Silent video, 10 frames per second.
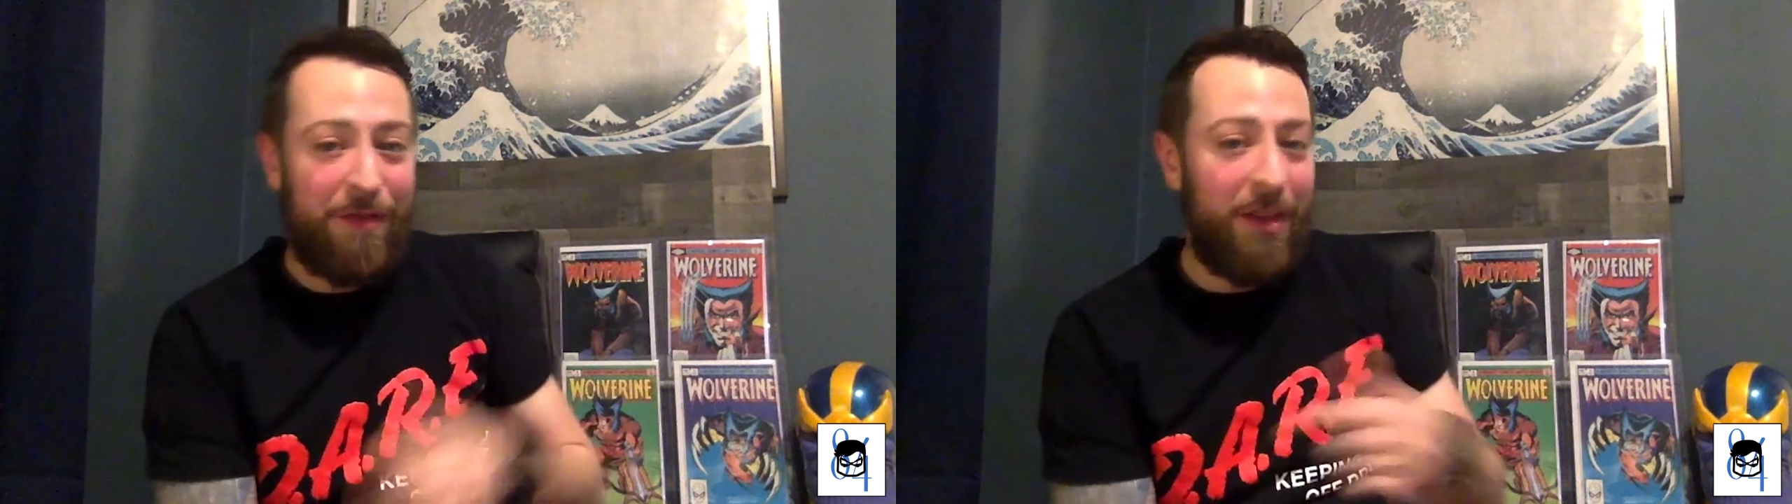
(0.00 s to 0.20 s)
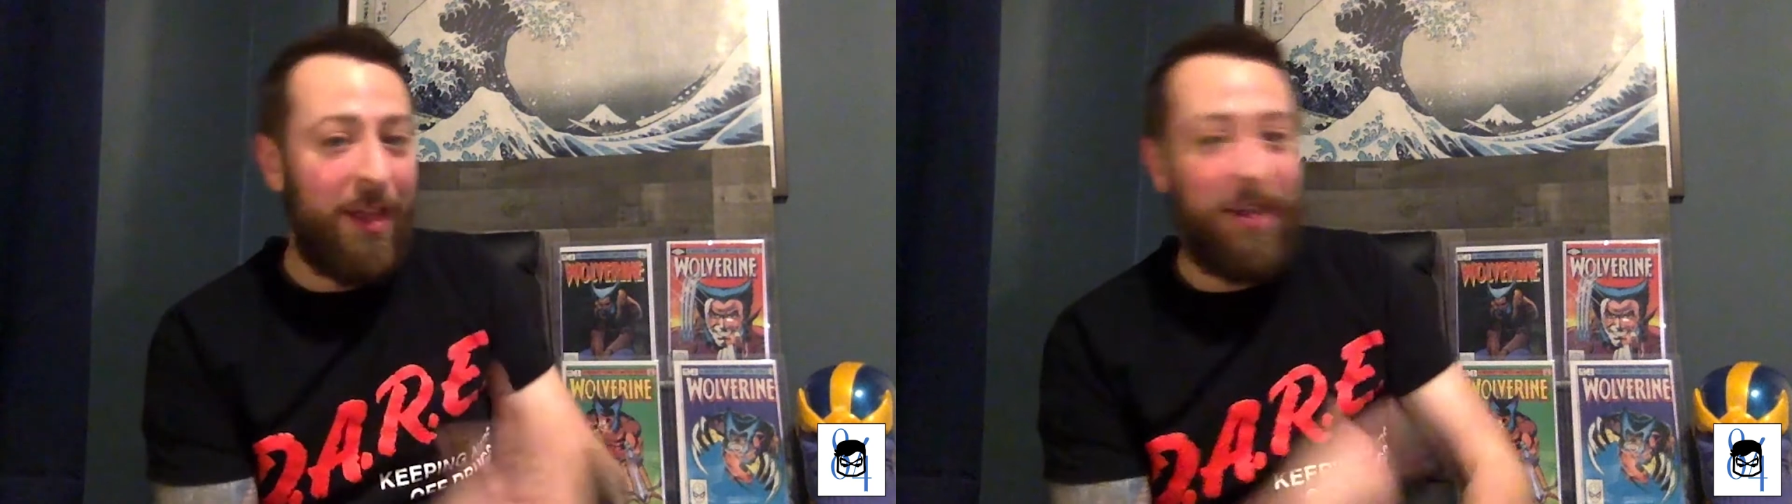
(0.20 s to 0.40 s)

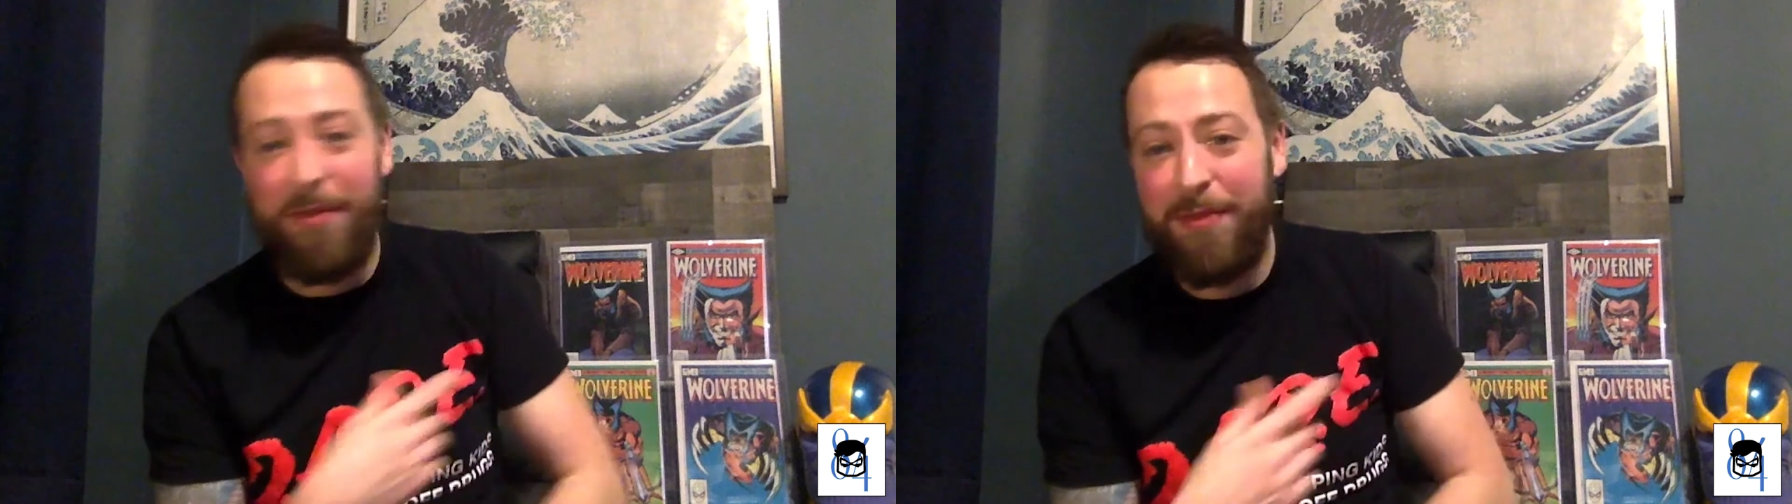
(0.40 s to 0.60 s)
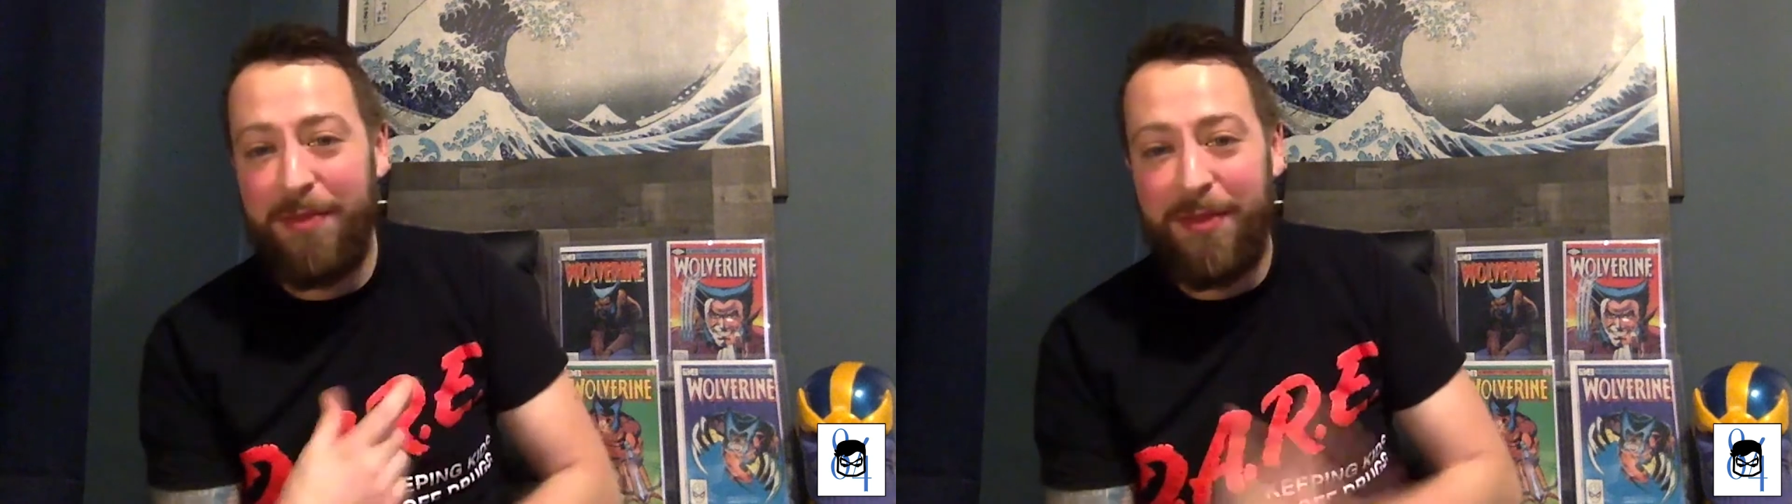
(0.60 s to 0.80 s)

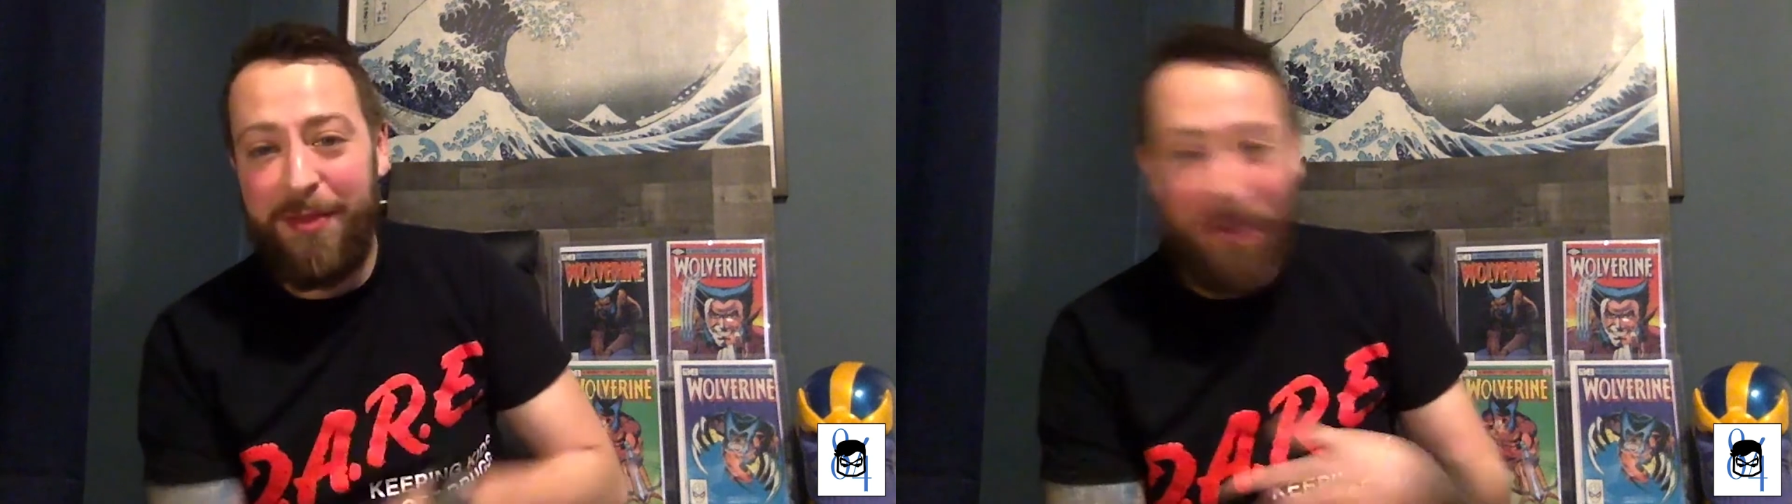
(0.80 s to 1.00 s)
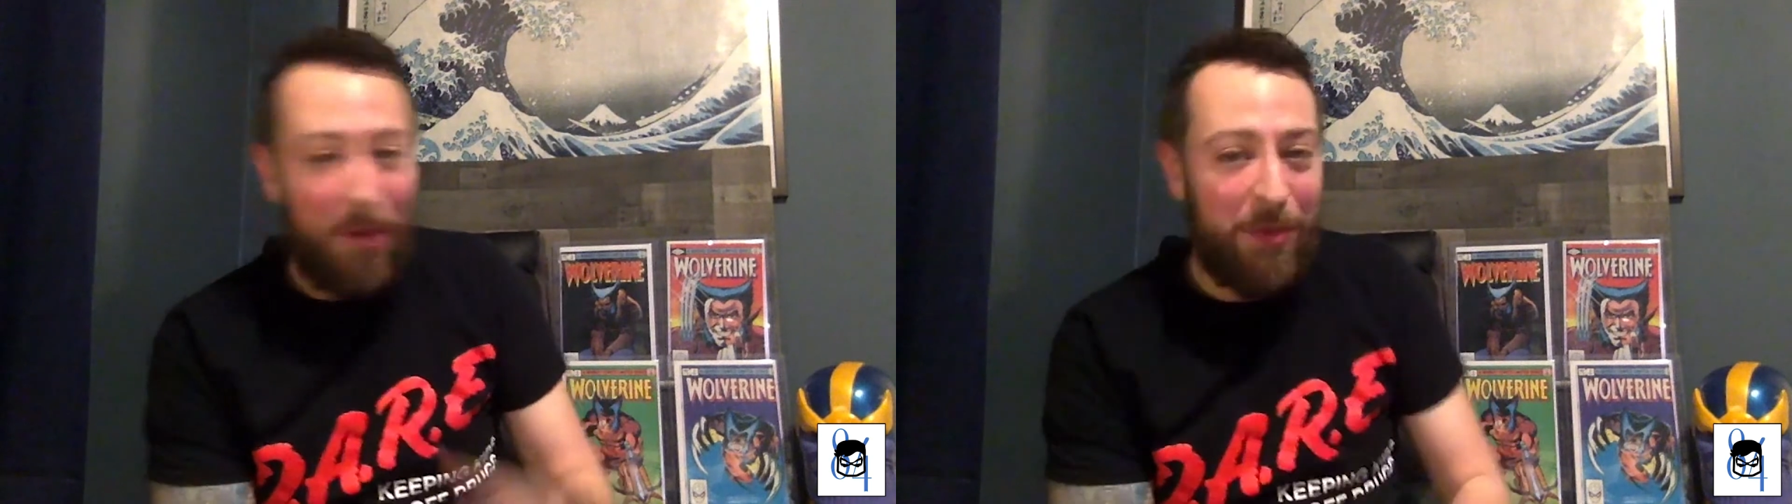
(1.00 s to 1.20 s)
flight,
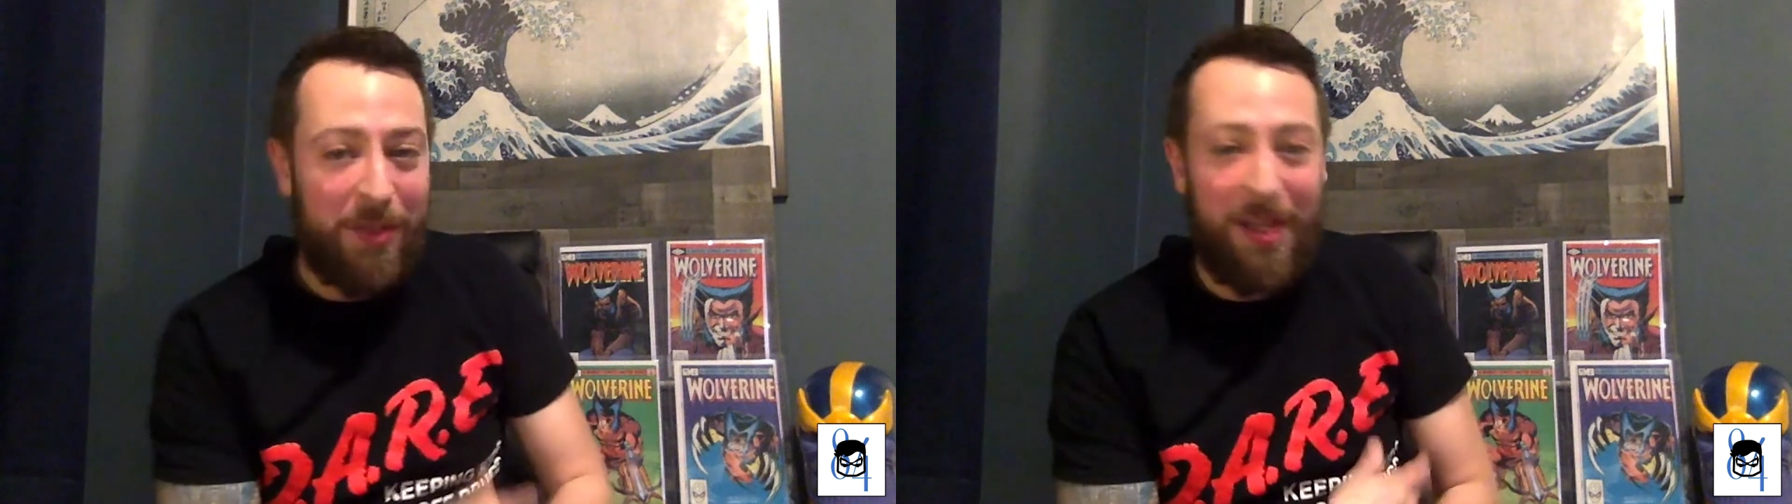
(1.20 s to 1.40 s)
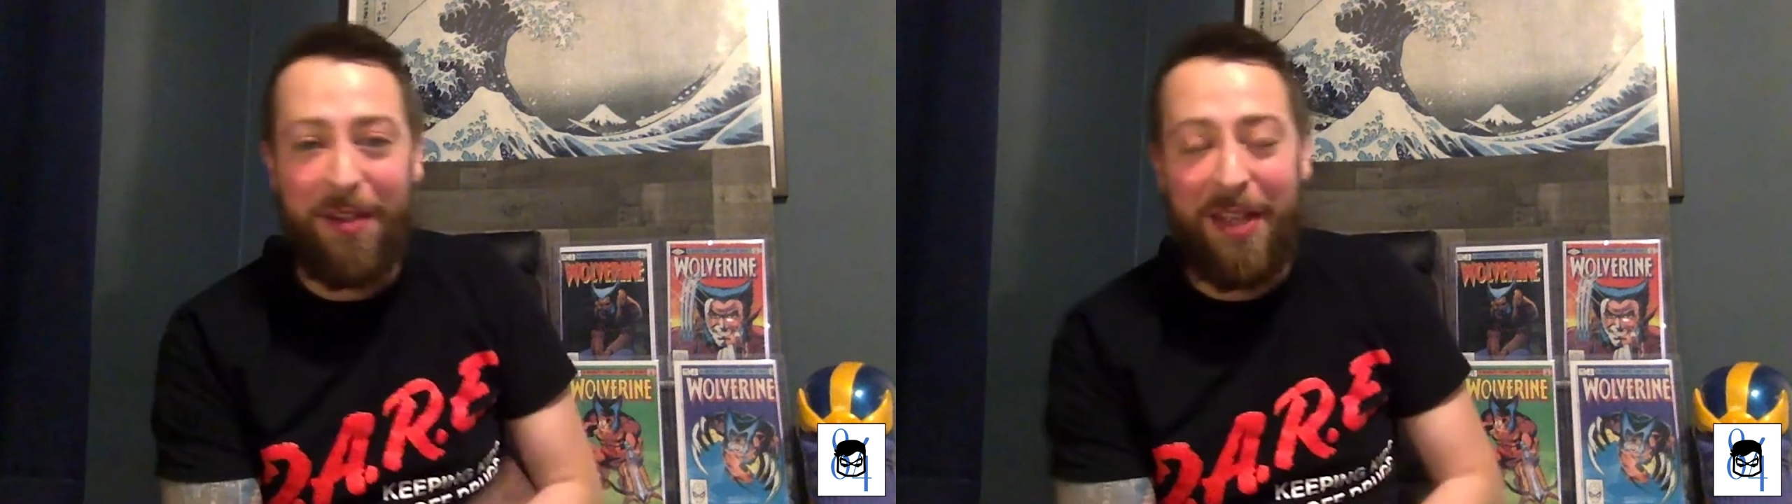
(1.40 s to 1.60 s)

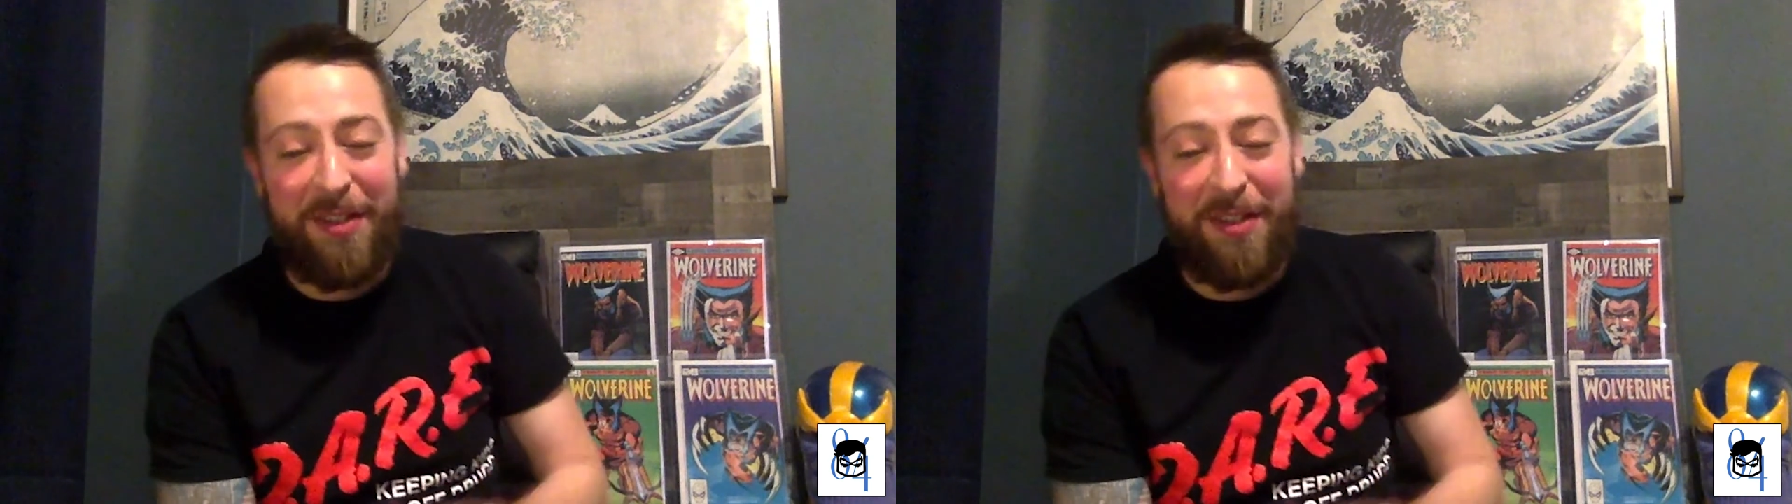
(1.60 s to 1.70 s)
hotel.